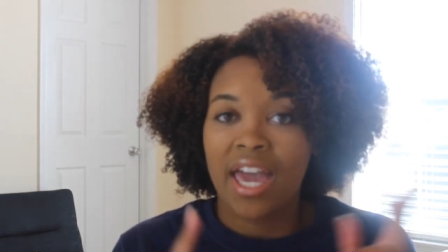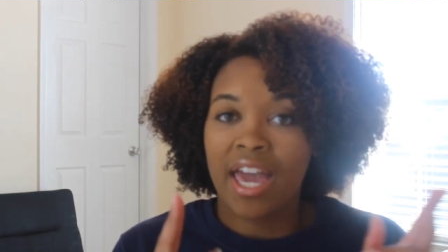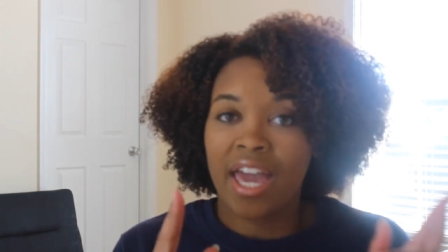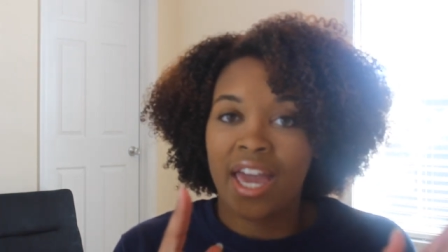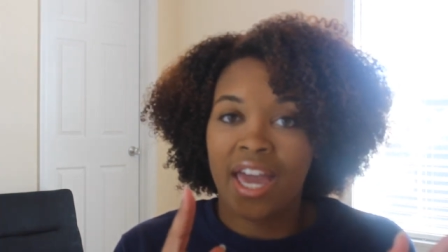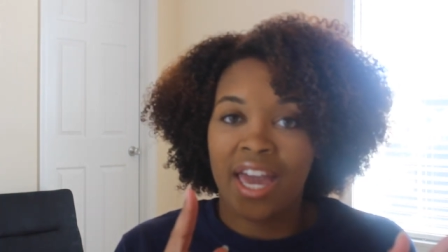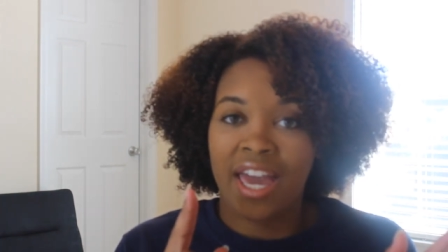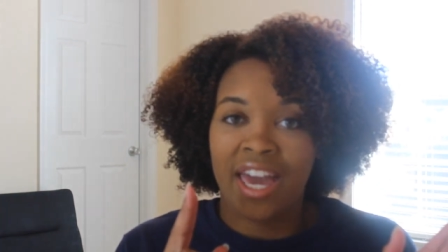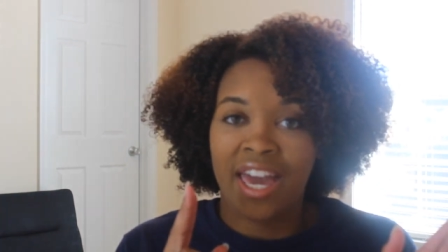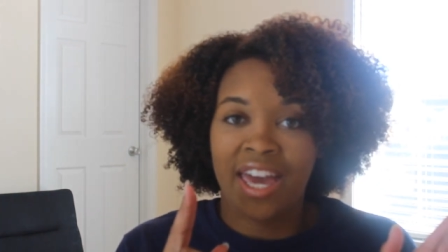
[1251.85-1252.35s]

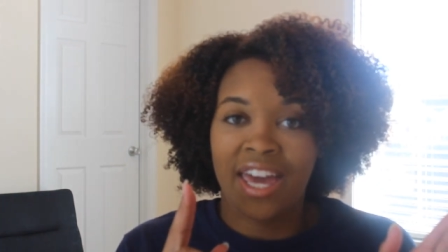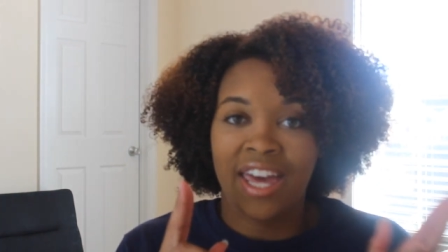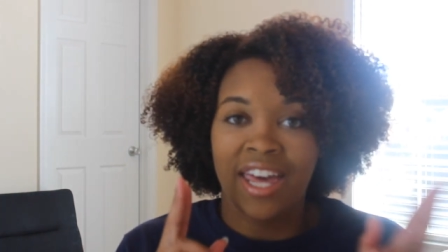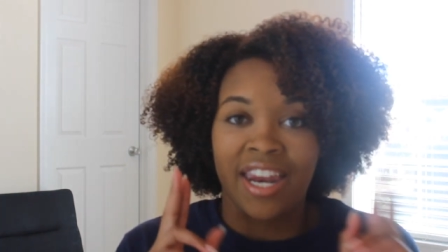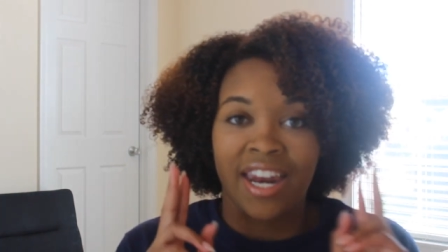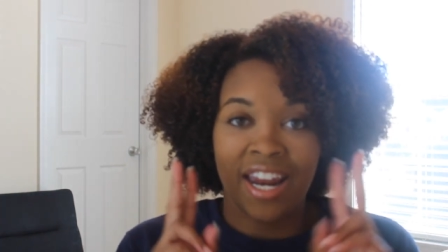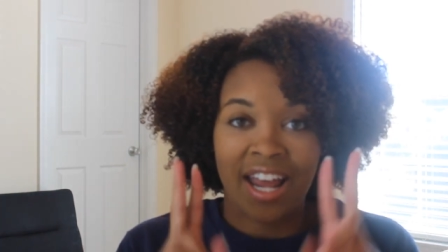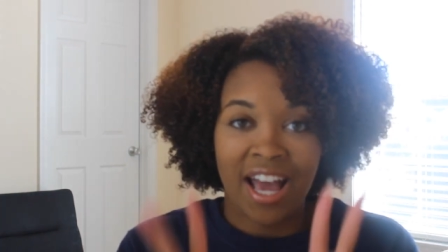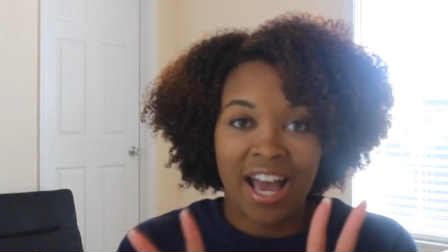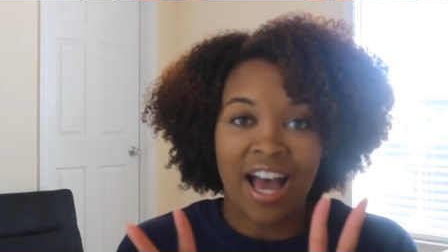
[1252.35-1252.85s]

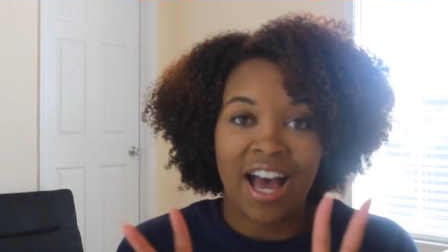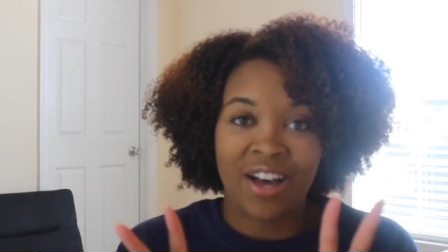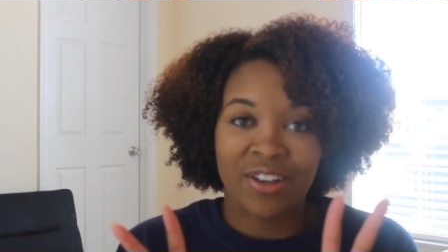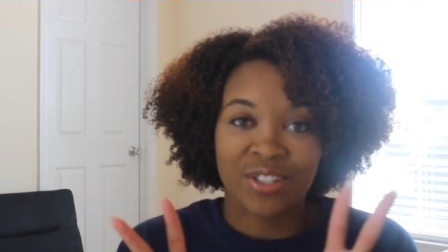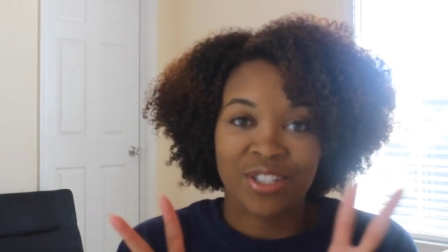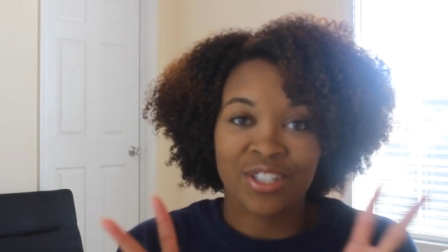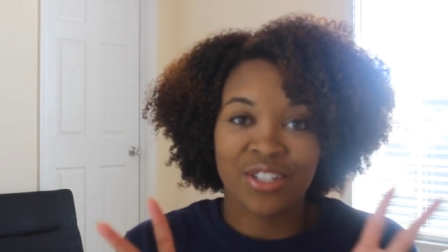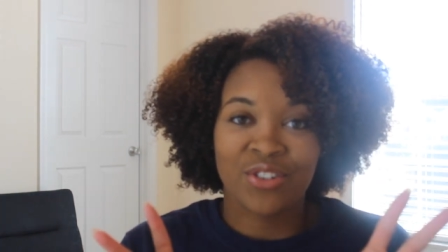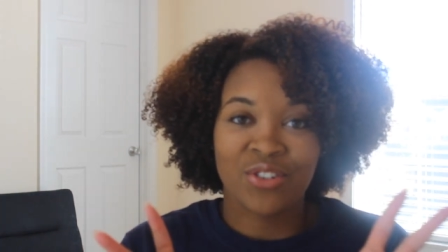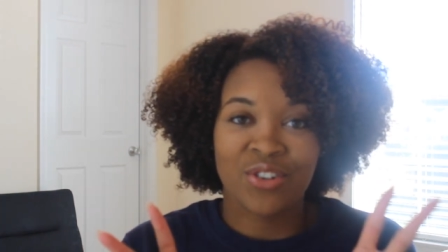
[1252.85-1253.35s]
and
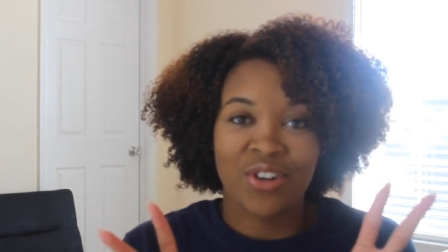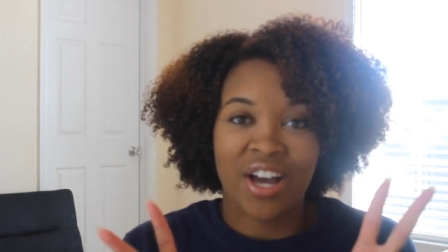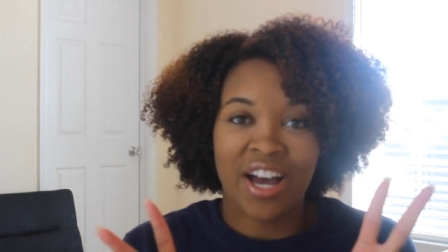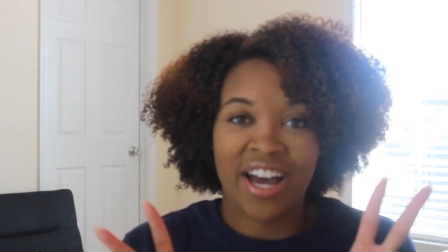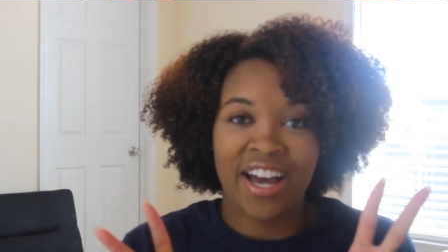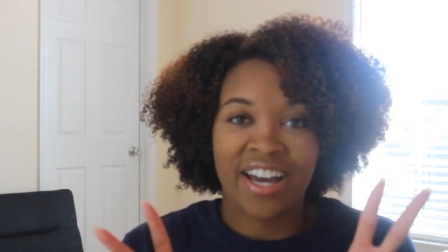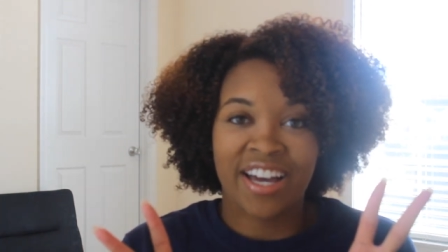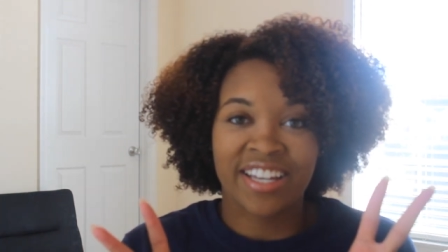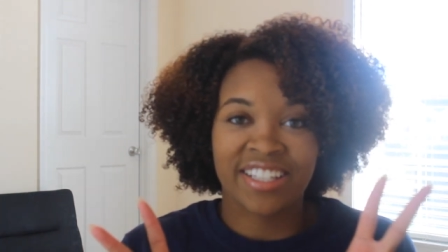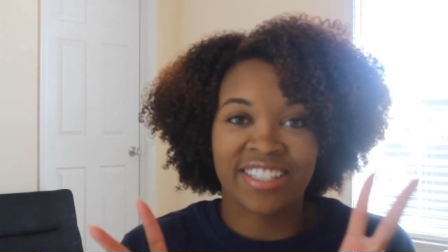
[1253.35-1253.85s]
i'll see you
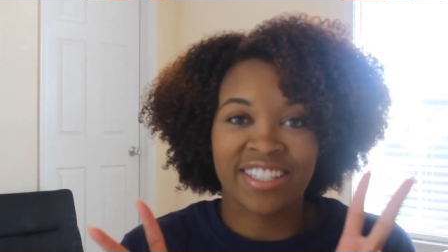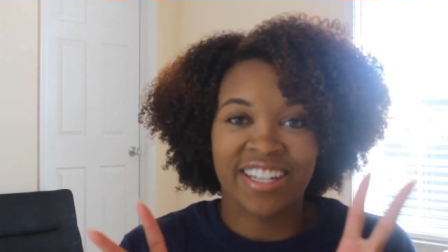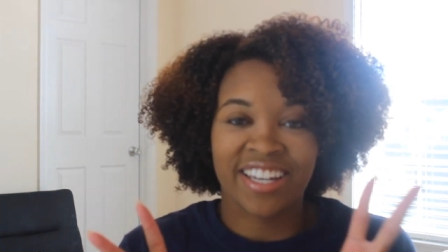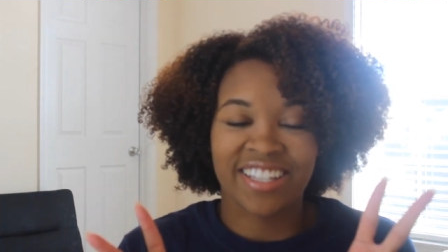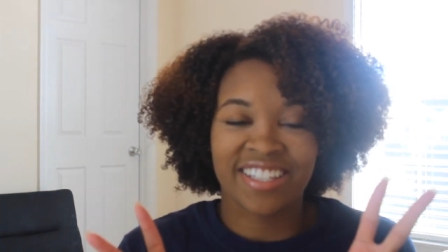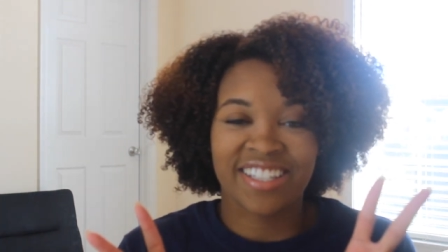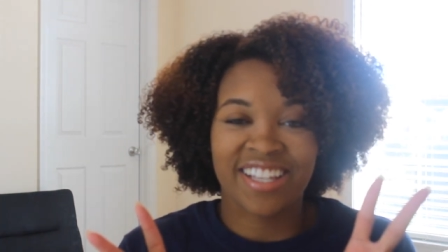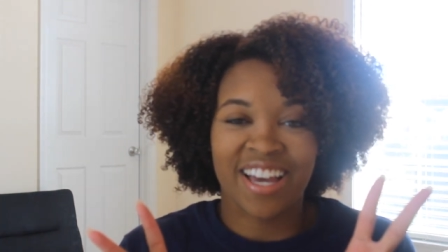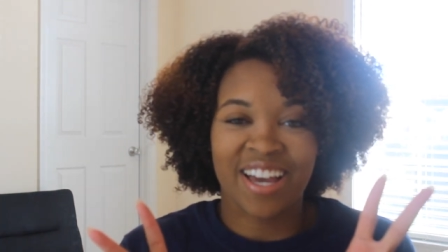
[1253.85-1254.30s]
guys next